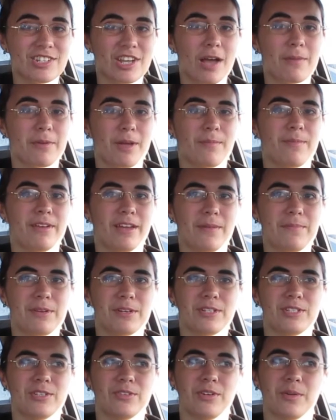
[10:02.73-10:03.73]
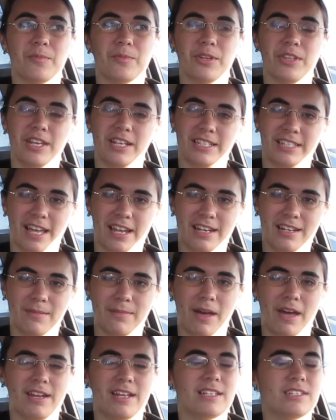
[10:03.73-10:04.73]
shop coming up here soon. I'm really excited
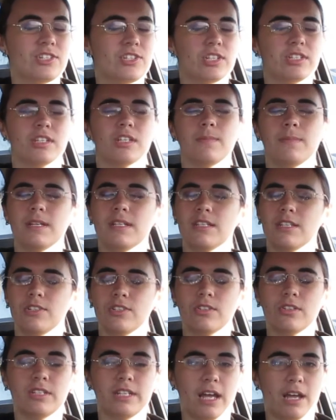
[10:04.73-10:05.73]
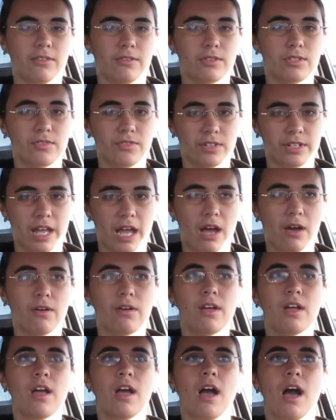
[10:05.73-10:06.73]
about it. It's just going to be digital downloads for now
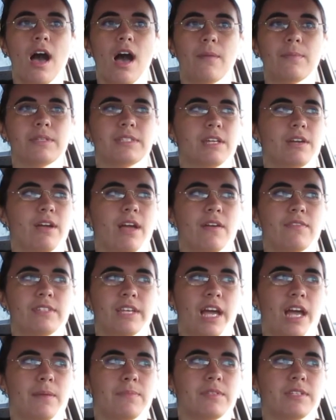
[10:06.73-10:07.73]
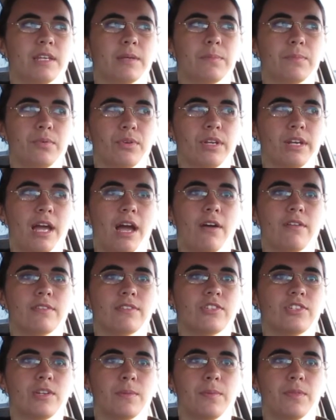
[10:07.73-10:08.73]
because um, I don't have time to like print out
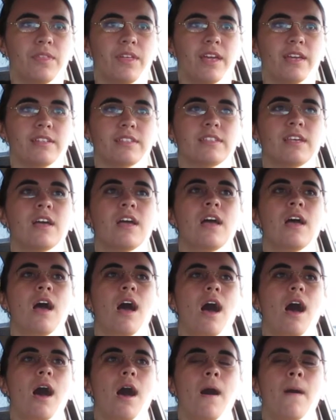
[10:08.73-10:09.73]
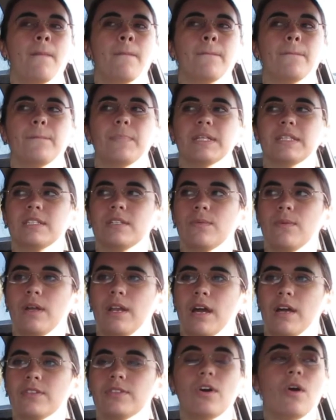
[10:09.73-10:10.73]
and ship things. Um, let's see what
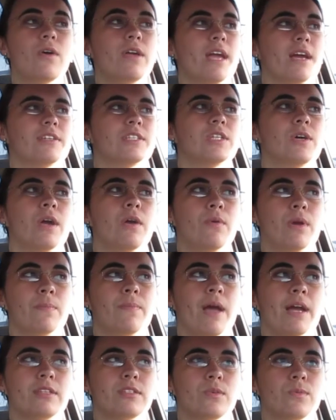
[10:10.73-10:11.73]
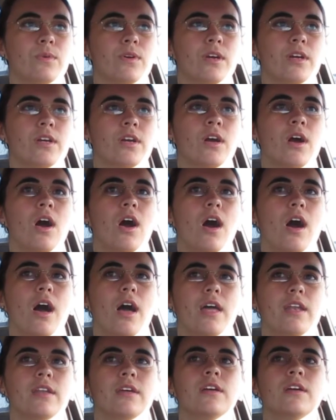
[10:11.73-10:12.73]
else. Oh yeah, so I went back to work
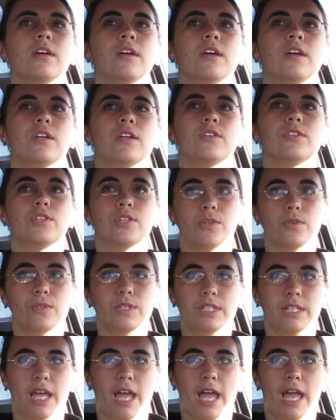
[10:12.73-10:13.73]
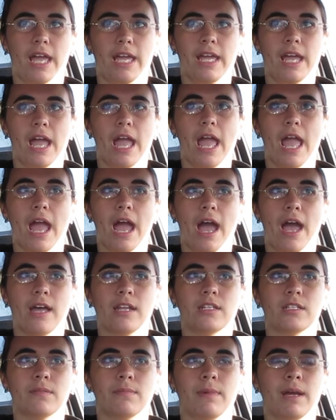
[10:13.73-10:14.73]
on Tuesday
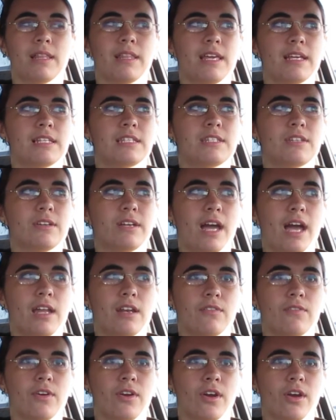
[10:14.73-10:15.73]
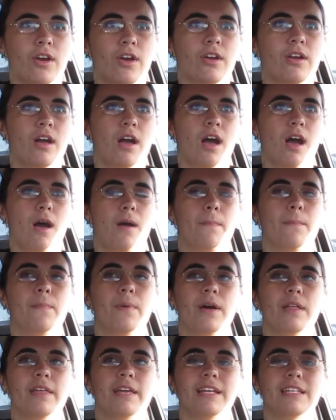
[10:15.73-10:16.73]
and my legs still kind of hurt, um,
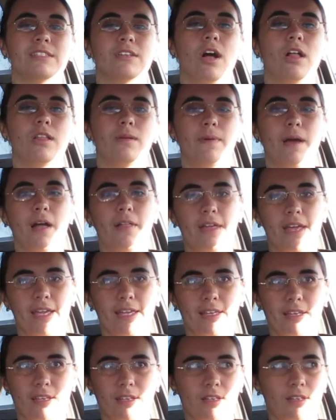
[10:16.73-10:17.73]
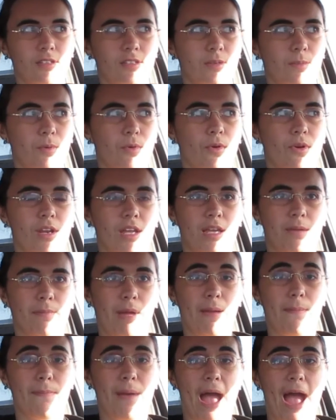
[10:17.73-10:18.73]
but like it's all about like supporting
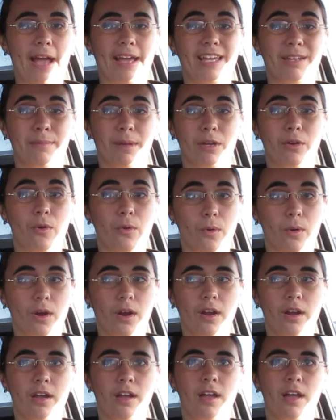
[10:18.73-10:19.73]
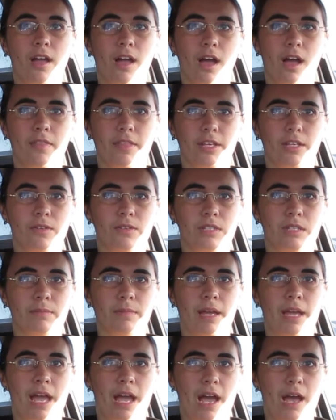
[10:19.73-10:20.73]
my back and my core and like using
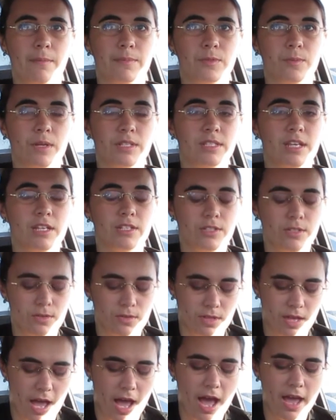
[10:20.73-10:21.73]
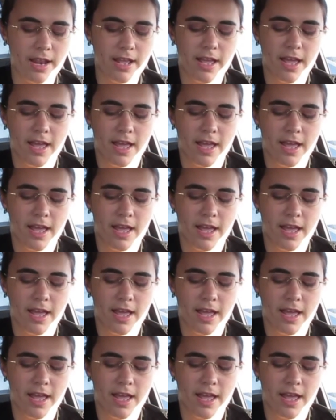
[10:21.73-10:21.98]
my abs. Once I do that,